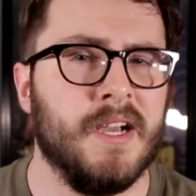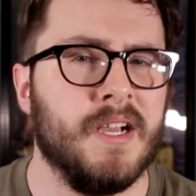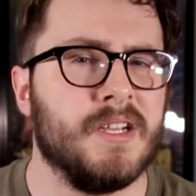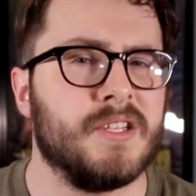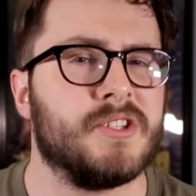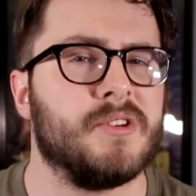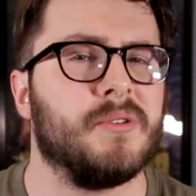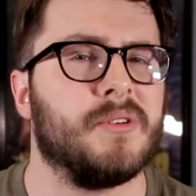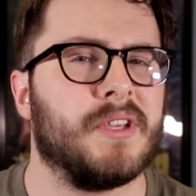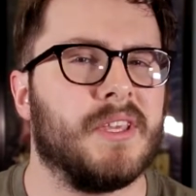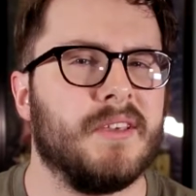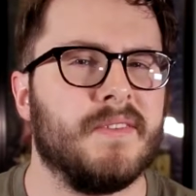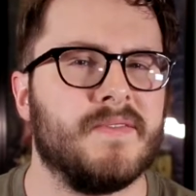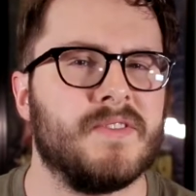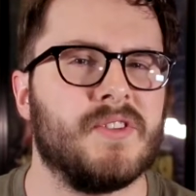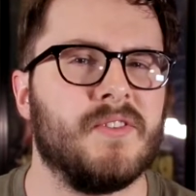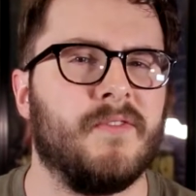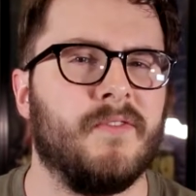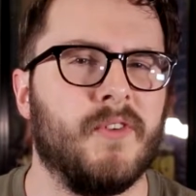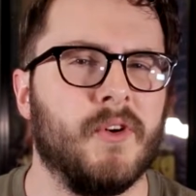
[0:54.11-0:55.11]
so it
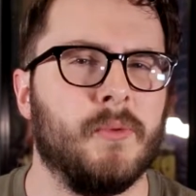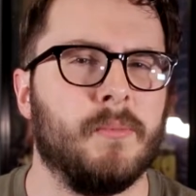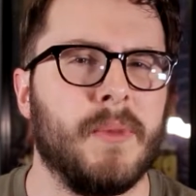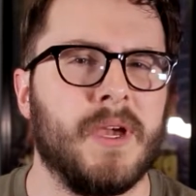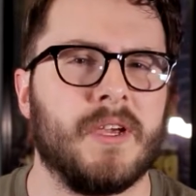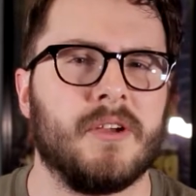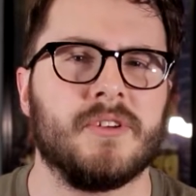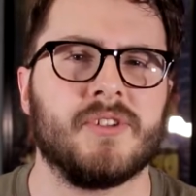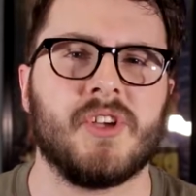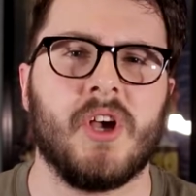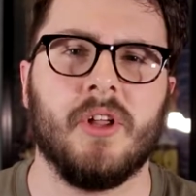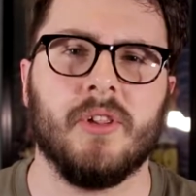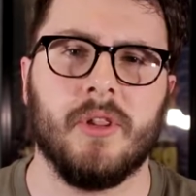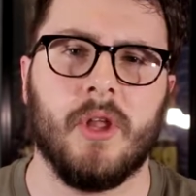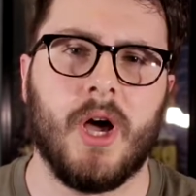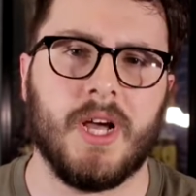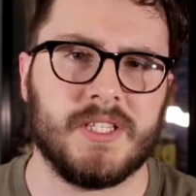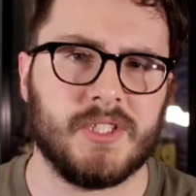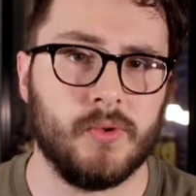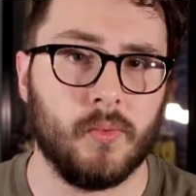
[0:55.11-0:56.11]
gives the filmmakers a
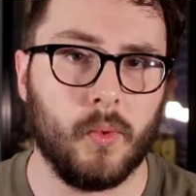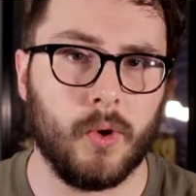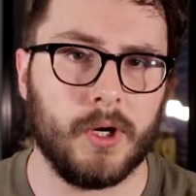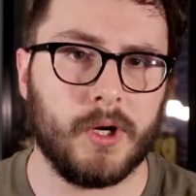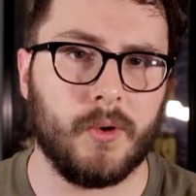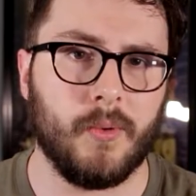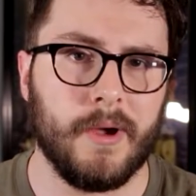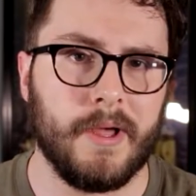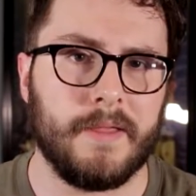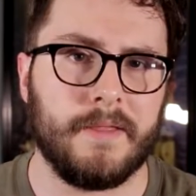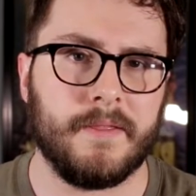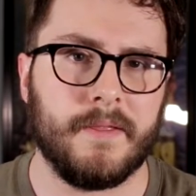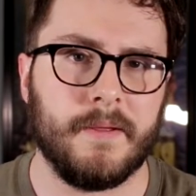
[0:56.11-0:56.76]
lot to work with.